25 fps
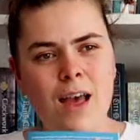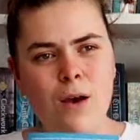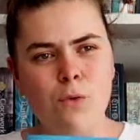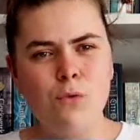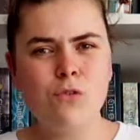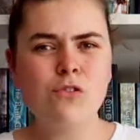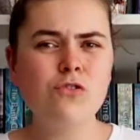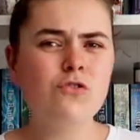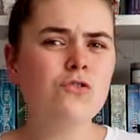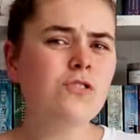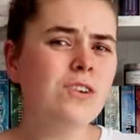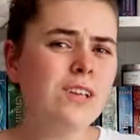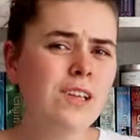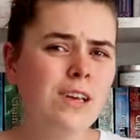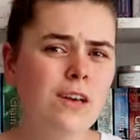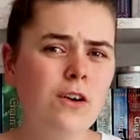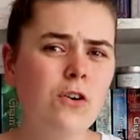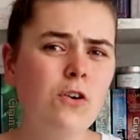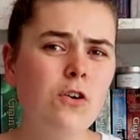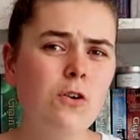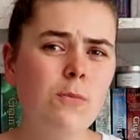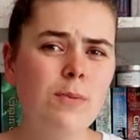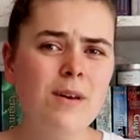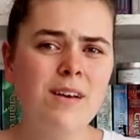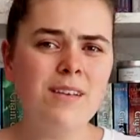was really
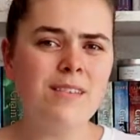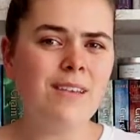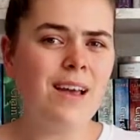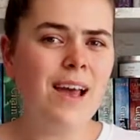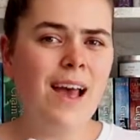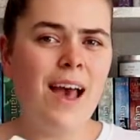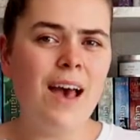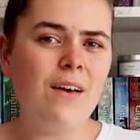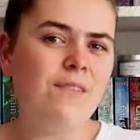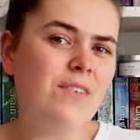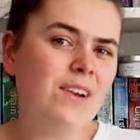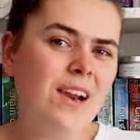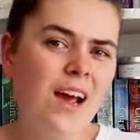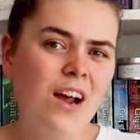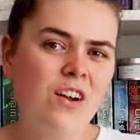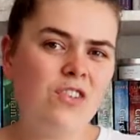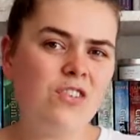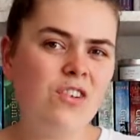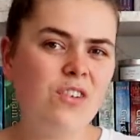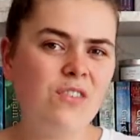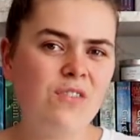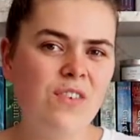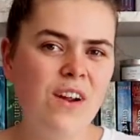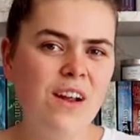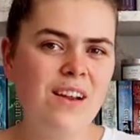cool, because I haven't
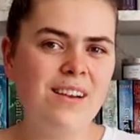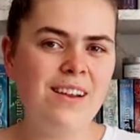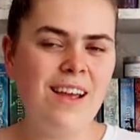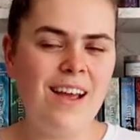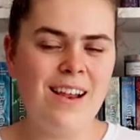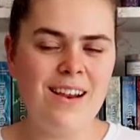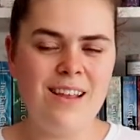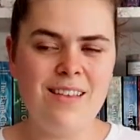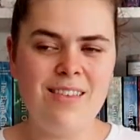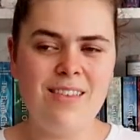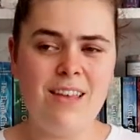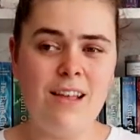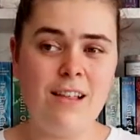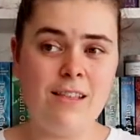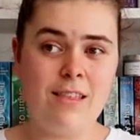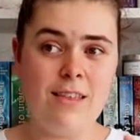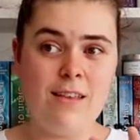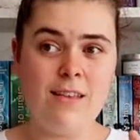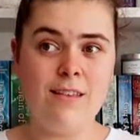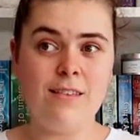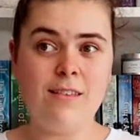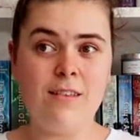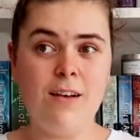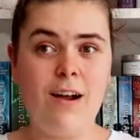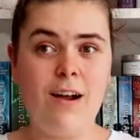actually read anything this